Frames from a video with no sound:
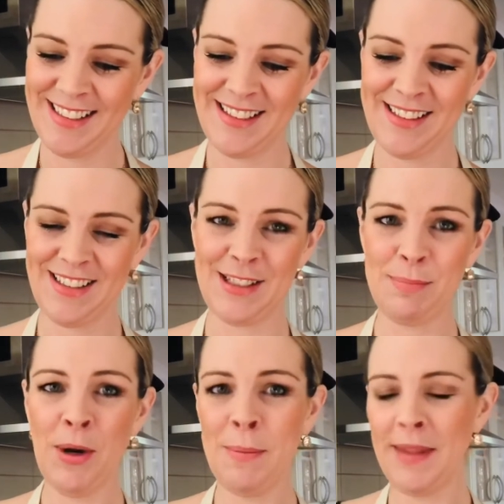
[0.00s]
So just
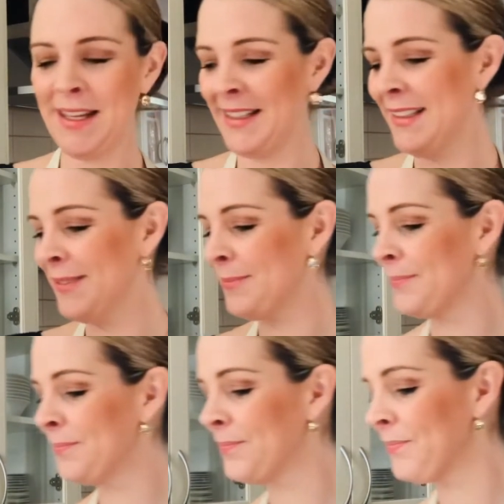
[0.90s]
pop that in
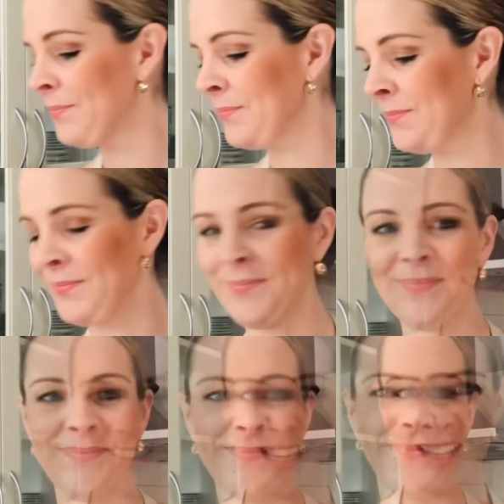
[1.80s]

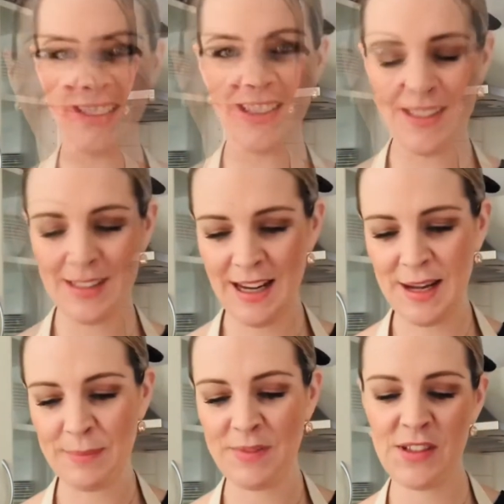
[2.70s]
and just
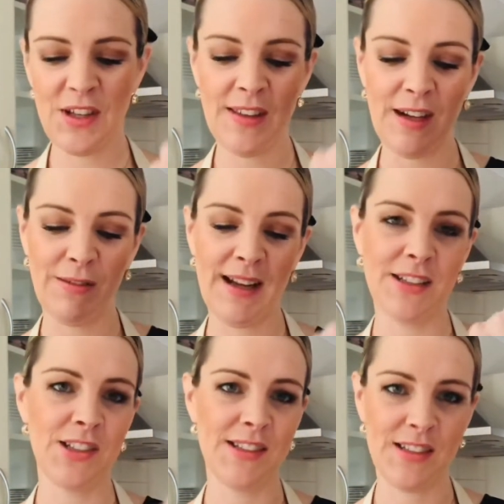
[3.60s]
stir that around
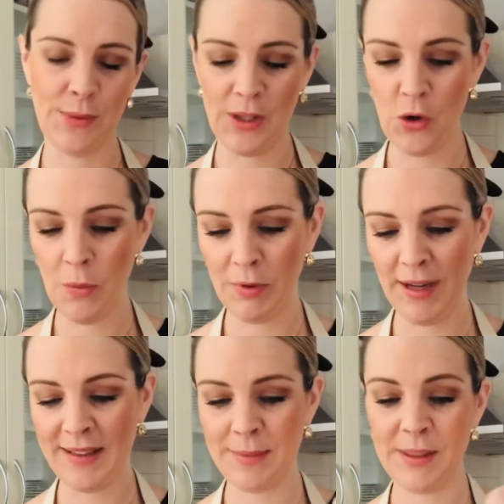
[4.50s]
just to
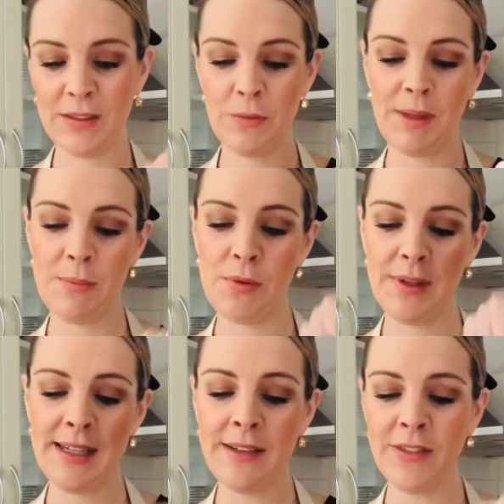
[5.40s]
incorporate them a little bit more
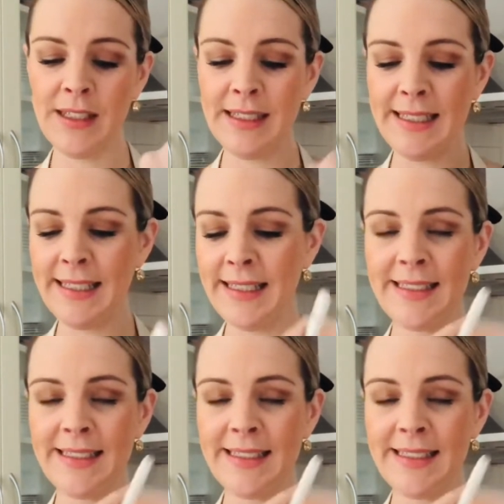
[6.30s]
evenly.